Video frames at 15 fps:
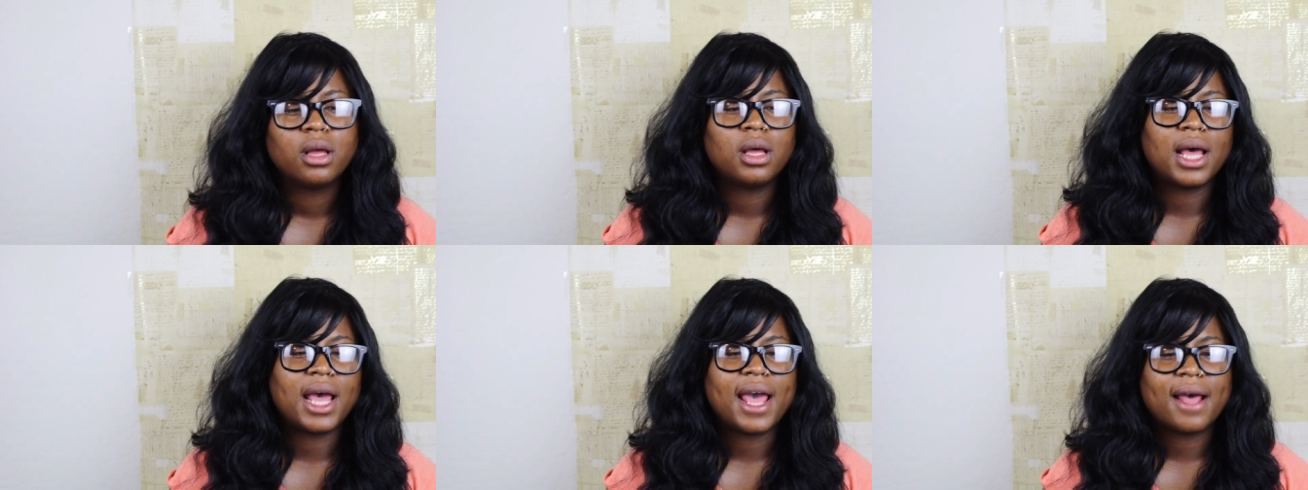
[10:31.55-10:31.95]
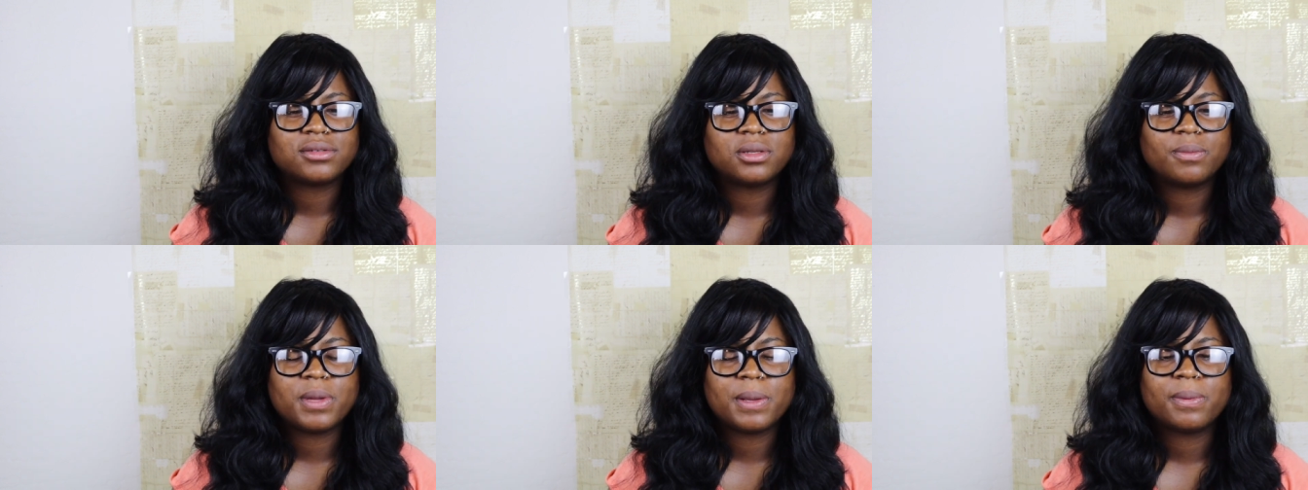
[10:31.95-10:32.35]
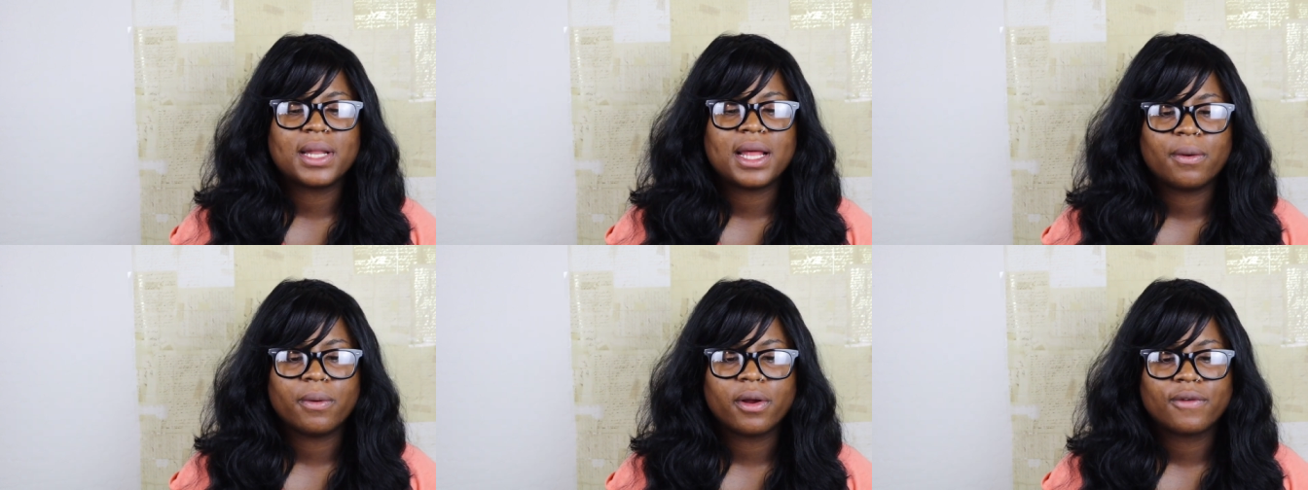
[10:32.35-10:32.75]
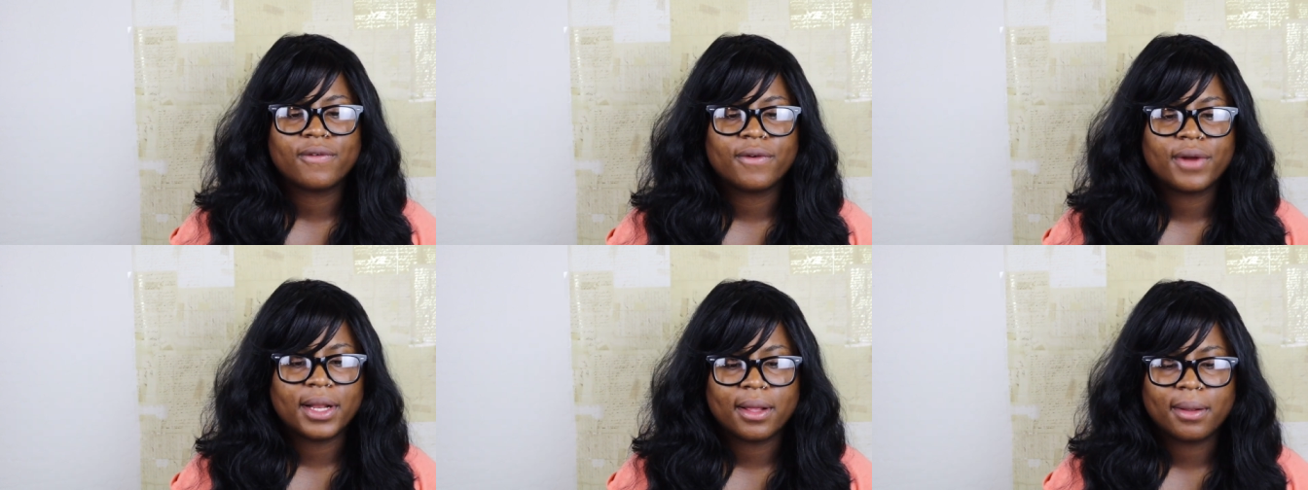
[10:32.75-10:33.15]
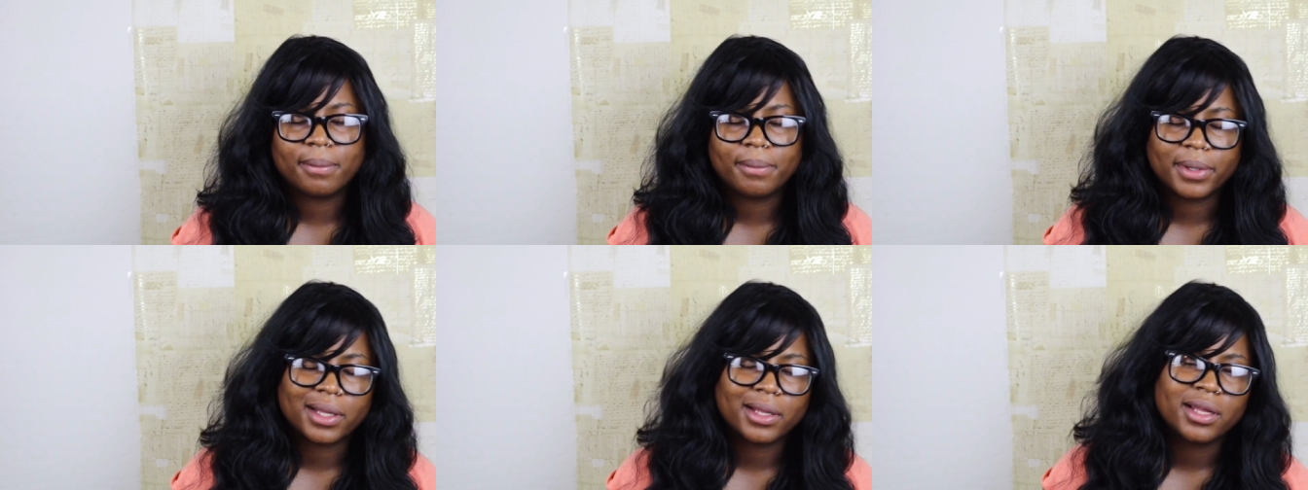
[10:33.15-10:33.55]
I have some people that work for
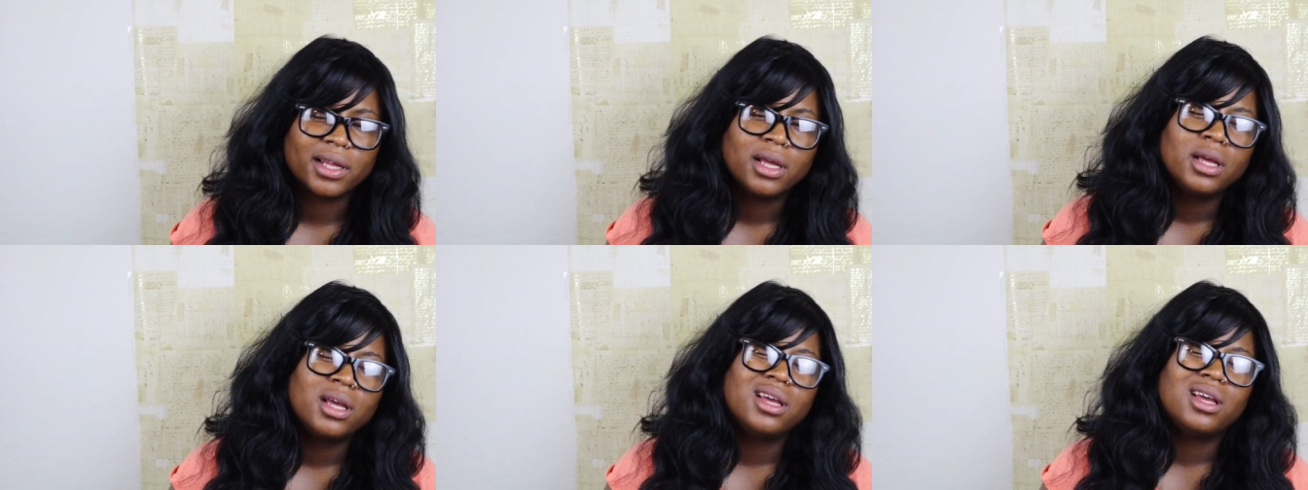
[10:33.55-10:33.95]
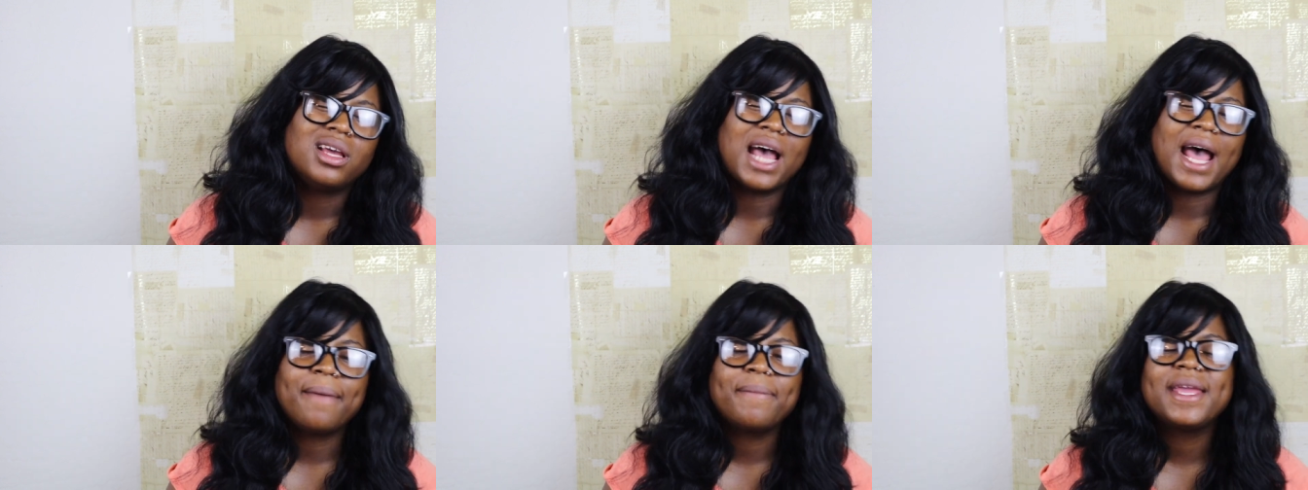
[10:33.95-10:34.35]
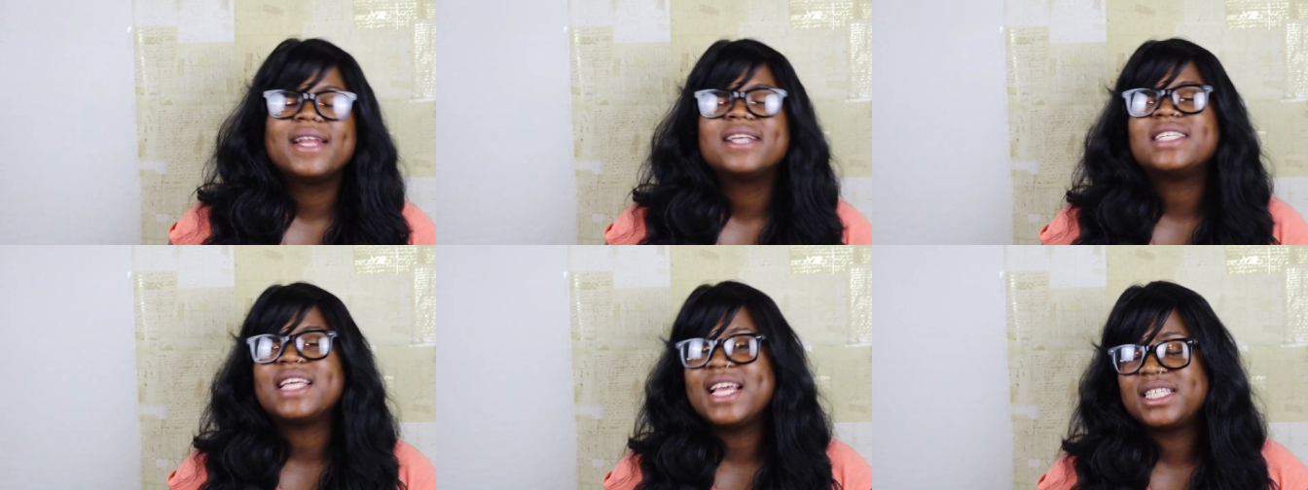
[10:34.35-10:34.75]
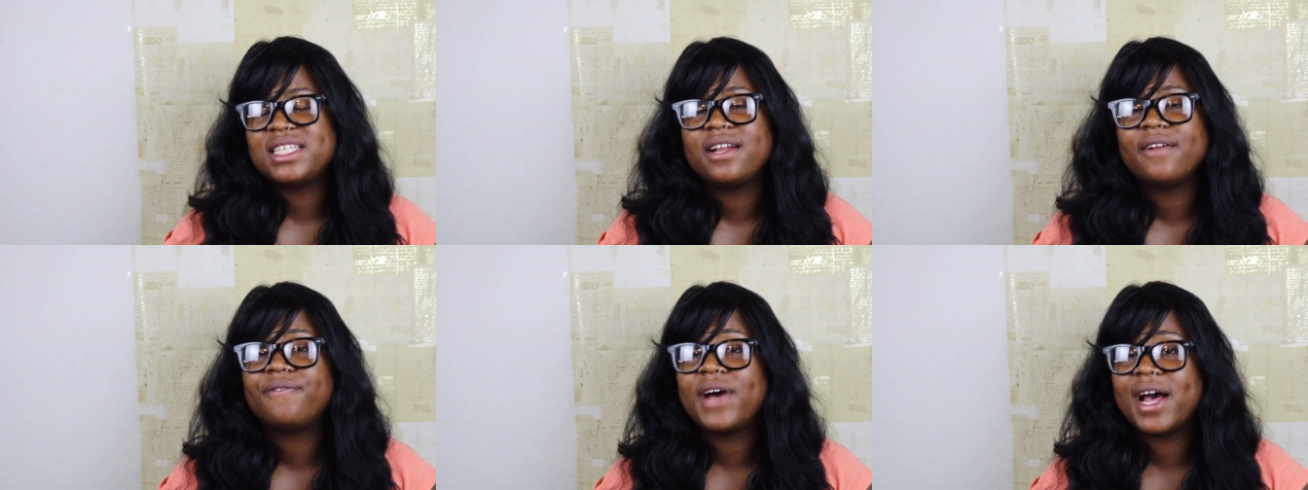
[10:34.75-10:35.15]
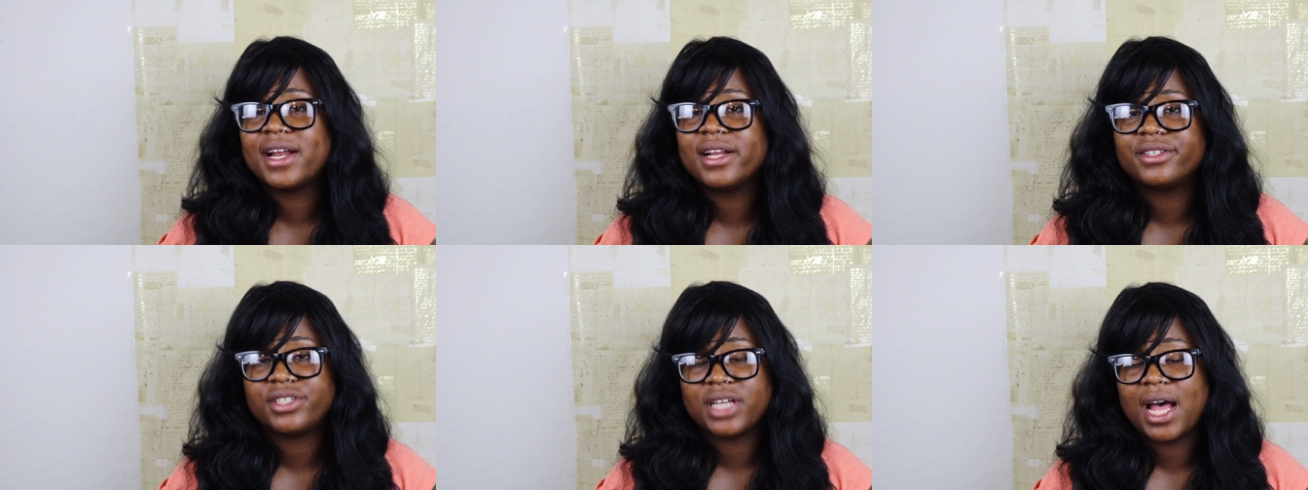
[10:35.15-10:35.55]
them, but I mean, it's easy to
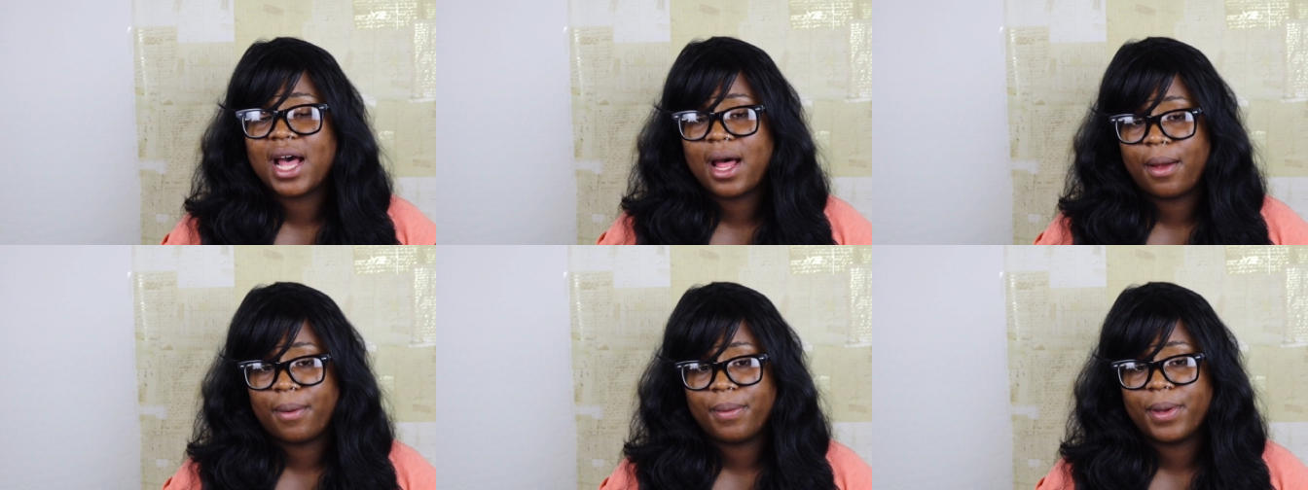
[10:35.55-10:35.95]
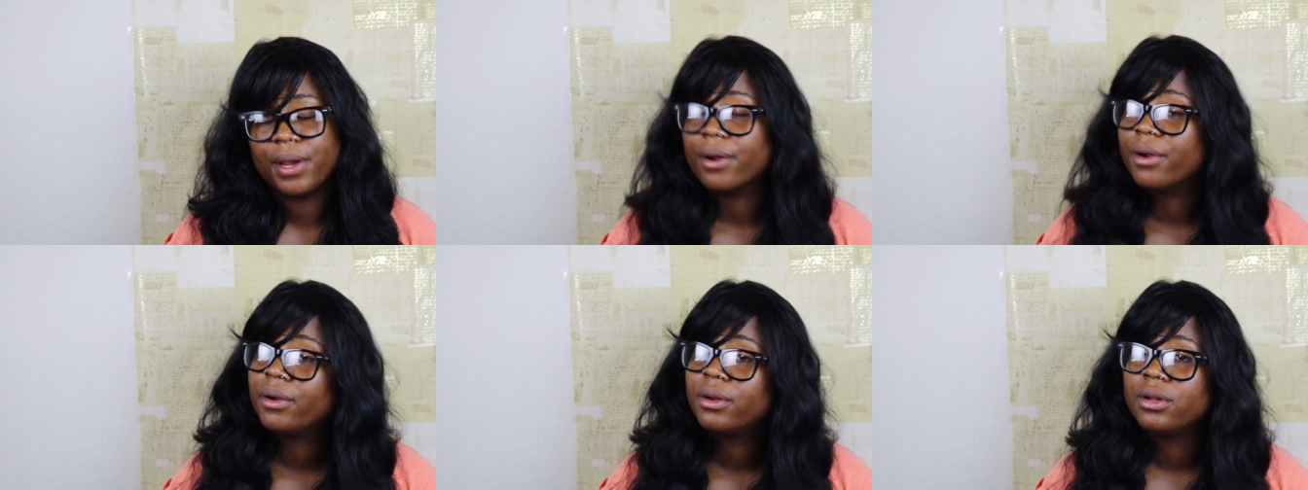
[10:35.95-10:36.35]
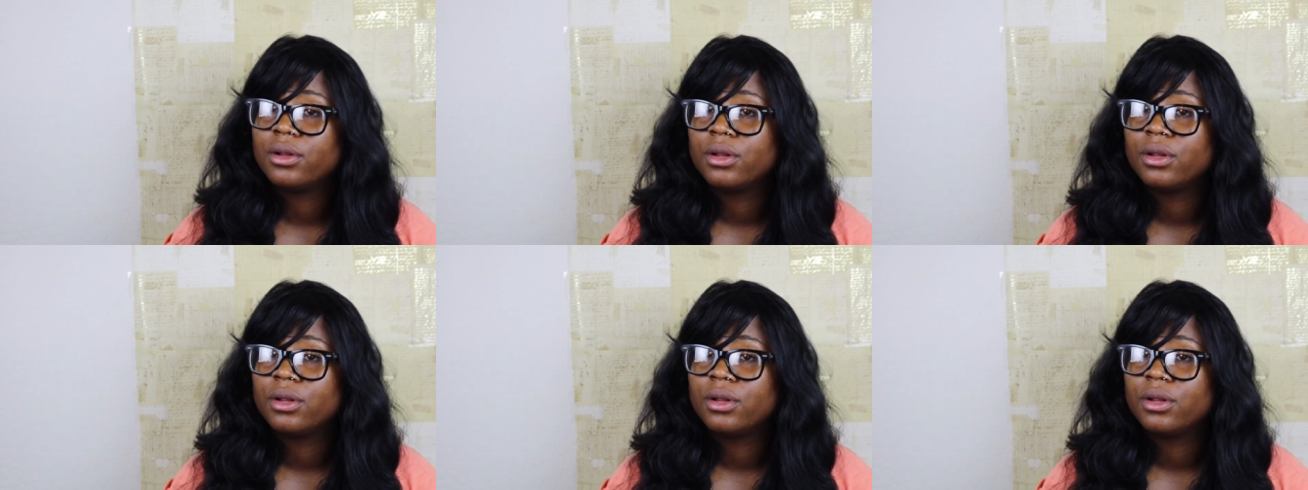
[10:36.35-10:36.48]
find a job here.